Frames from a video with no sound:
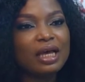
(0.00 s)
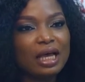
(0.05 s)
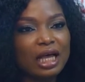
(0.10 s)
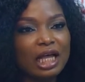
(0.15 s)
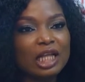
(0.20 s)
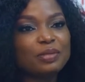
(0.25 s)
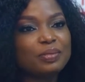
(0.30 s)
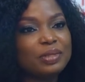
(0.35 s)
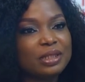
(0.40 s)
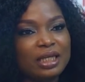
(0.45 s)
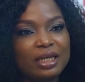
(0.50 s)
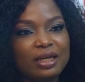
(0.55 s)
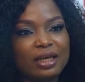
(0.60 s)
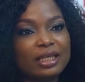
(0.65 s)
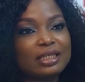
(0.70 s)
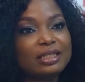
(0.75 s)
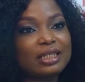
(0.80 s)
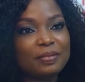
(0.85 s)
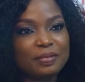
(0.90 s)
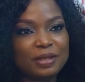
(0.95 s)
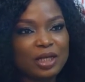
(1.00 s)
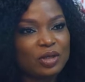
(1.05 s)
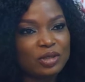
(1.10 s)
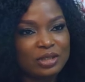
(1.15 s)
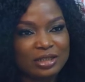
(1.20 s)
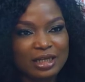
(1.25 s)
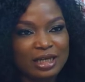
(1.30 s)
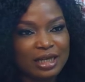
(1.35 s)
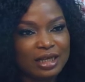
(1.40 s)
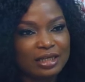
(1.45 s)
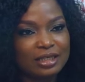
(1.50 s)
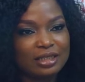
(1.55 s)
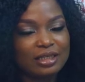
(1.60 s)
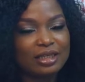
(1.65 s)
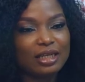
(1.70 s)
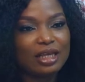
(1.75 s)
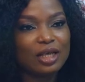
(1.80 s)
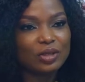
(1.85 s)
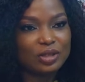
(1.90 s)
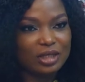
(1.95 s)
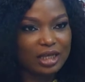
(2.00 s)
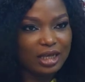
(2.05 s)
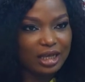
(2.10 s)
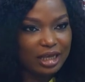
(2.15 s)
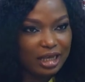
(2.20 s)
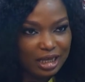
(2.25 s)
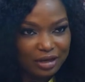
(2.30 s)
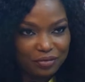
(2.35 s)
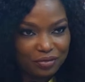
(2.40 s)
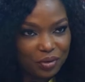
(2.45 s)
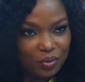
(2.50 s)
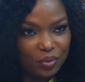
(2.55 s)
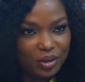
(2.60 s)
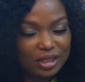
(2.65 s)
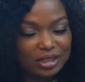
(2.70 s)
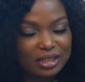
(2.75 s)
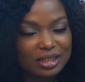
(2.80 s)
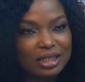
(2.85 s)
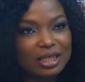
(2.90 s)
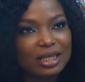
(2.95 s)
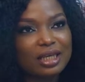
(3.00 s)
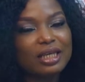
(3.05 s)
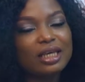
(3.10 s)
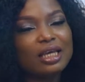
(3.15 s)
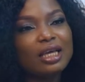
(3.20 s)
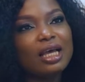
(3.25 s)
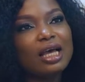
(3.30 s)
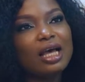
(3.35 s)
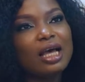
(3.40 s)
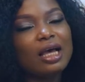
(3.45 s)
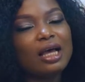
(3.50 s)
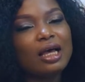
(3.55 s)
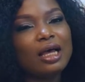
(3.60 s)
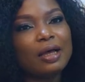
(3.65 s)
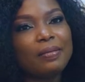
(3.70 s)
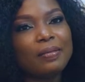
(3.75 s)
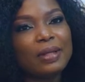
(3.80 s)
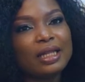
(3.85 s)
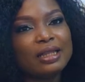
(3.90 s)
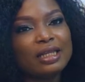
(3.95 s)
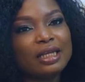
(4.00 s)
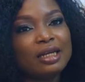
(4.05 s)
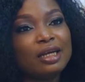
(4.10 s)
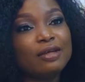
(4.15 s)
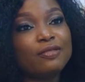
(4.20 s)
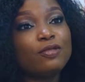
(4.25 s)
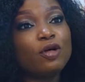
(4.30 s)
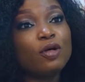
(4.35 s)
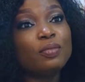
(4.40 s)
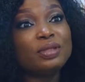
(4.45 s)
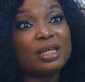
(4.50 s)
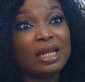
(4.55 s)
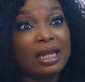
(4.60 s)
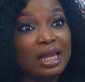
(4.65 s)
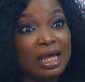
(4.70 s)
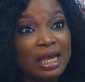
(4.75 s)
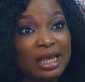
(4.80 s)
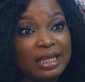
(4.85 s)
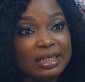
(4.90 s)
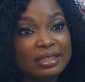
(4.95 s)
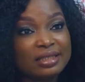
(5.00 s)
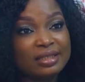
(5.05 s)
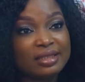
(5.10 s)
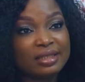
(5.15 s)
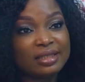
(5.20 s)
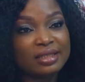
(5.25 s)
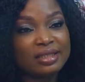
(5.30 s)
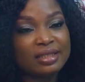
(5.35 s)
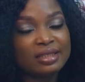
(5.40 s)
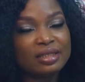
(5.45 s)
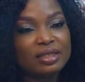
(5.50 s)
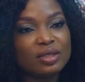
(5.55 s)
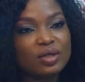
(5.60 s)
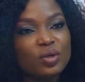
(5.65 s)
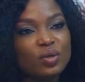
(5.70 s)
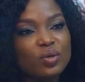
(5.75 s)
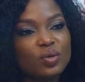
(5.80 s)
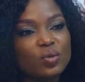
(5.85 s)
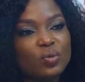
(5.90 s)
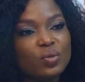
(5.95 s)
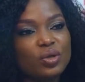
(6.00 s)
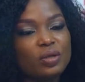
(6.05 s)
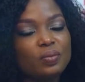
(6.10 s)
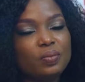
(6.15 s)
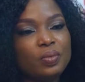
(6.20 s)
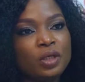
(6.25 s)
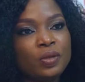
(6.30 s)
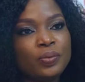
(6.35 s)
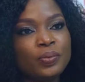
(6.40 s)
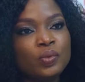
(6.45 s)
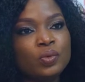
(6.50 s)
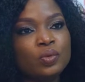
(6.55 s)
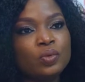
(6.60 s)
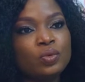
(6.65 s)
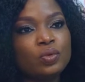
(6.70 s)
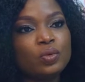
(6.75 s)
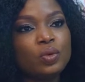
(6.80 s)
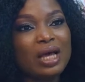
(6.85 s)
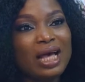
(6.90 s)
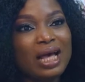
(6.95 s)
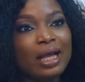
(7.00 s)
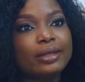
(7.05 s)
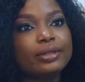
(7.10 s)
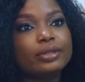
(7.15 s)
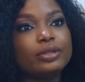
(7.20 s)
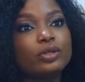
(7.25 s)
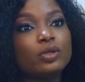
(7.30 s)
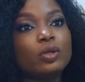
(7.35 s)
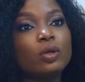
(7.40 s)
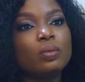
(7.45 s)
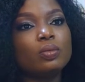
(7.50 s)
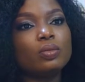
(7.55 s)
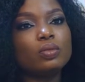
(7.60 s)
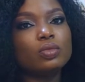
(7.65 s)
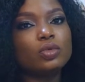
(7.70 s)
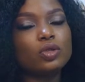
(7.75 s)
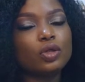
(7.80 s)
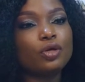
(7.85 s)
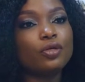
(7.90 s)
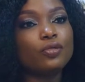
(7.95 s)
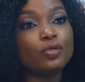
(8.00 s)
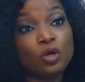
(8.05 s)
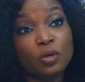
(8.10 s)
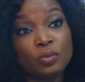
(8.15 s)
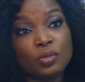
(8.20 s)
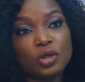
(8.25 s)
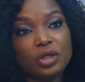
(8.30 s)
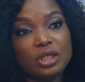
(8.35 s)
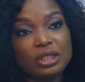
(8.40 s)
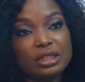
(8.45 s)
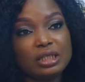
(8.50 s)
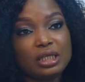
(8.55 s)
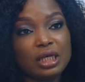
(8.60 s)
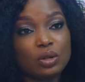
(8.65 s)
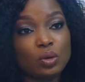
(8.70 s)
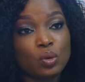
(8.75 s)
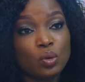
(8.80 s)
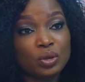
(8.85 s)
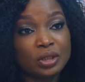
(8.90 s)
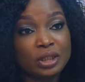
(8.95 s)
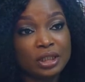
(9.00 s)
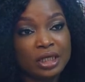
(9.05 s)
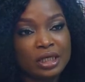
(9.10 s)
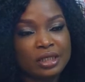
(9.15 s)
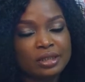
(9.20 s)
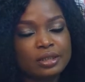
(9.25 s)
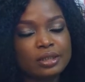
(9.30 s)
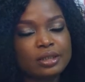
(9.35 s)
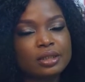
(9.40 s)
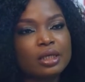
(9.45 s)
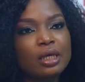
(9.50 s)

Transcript: I'll be there, except I was dying. I was there every Wednesday. Um, and then I formed alliances with people who had some sort of community and audience.